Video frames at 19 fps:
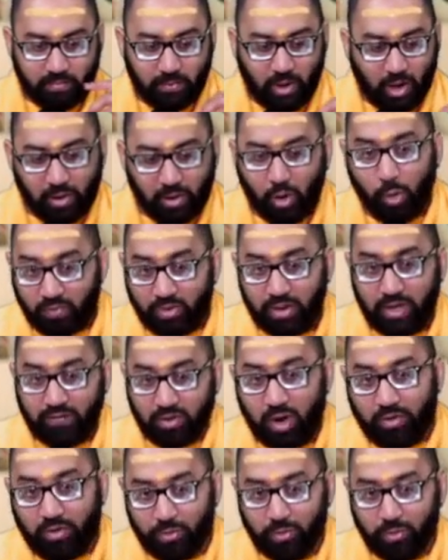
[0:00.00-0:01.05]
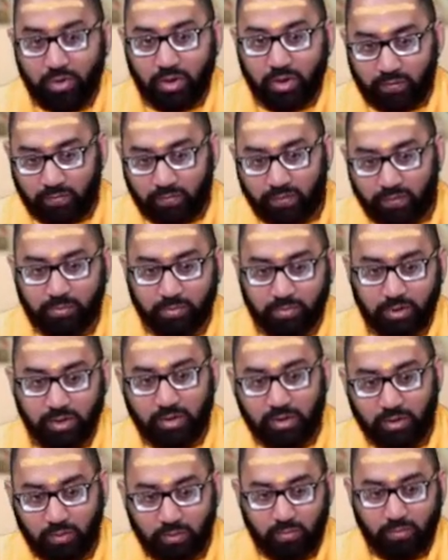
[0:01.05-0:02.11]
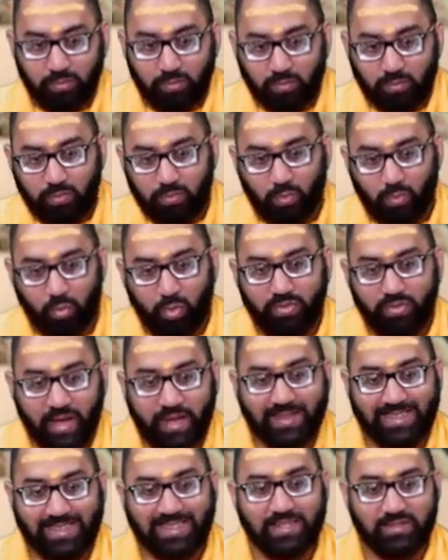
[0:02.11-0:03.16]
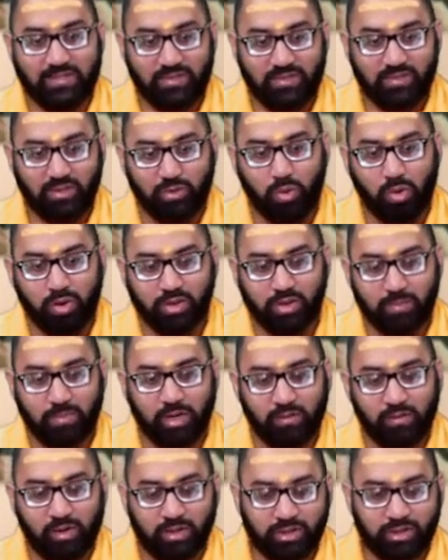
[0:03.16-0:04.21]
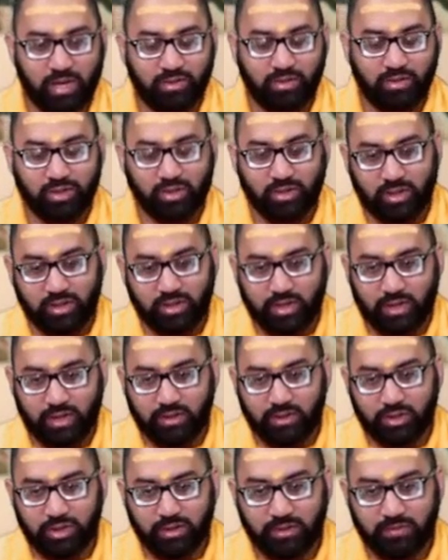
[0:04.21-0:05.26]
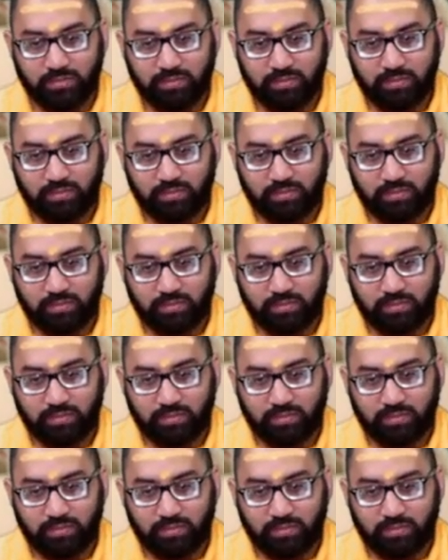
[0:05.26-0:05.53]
Now, hopefully, I've gone through enough explaining what that is according to Bhagavan Sri Adi Shankaracharya ji.